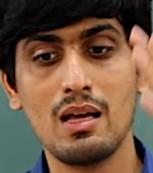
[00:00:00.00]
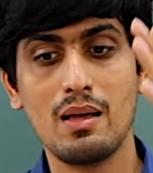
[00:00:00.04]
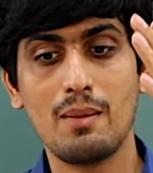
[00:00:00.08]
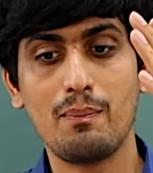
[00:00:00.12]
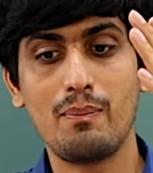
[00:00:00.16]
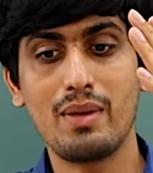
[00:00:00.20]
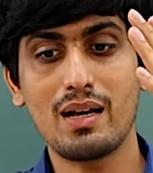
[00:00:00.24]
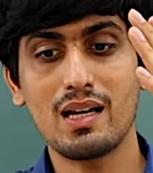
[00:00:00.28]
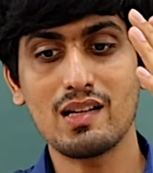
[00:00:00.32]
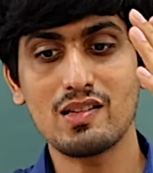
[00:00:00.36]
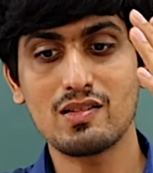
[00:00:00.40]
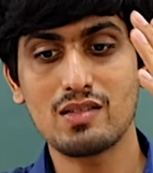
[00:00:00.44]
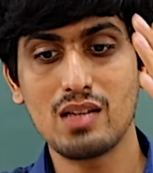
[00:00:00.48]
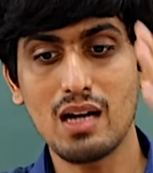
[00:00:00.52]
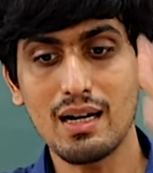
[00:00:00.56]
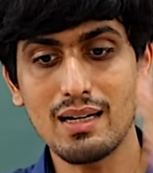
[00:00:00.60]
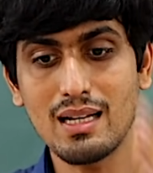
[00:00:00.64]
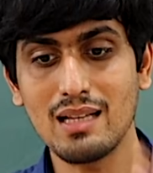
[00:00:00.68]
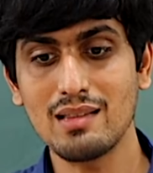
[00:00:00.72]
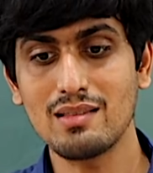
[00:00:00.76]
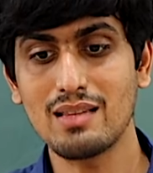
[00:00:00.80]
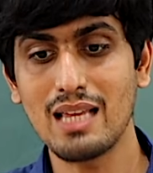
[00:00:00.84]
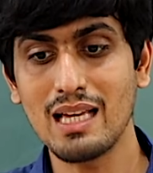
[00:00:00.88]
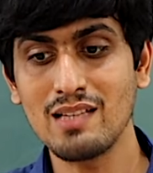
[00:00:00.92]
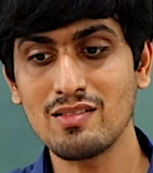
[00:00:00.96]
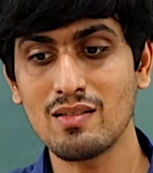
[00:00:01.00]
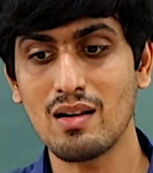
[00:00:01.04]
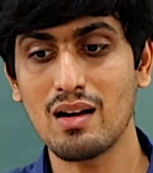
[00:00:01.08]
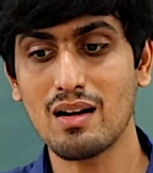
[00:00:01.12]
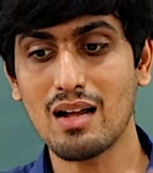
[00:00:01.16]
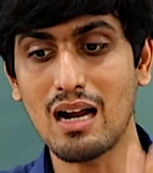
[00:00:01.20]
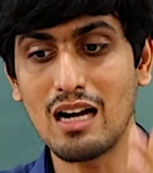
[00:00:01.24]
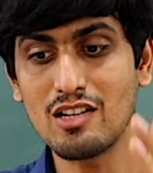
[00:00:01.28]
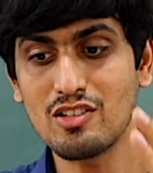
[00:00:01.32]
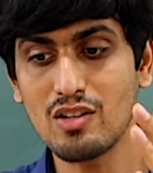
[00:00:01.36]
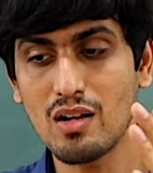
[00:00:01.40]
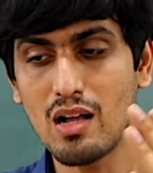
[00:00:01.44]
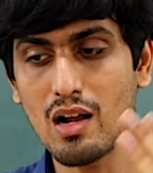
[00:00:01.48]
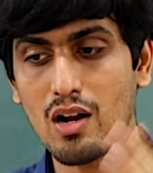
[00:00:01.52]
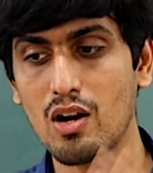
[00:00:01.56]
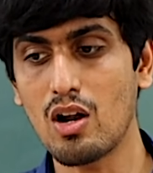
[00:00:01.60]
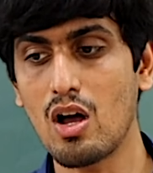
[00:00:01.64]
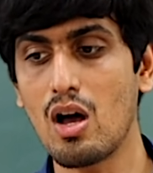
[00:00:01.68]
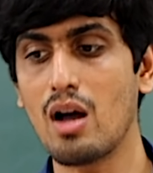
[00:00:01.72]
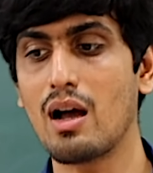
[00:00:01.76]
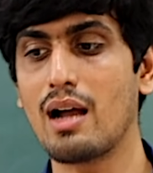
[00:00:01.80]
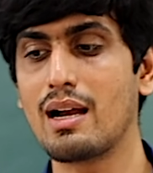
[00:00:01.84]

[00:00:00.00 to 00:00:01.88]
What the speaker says: Because certain things in our culture are wrong.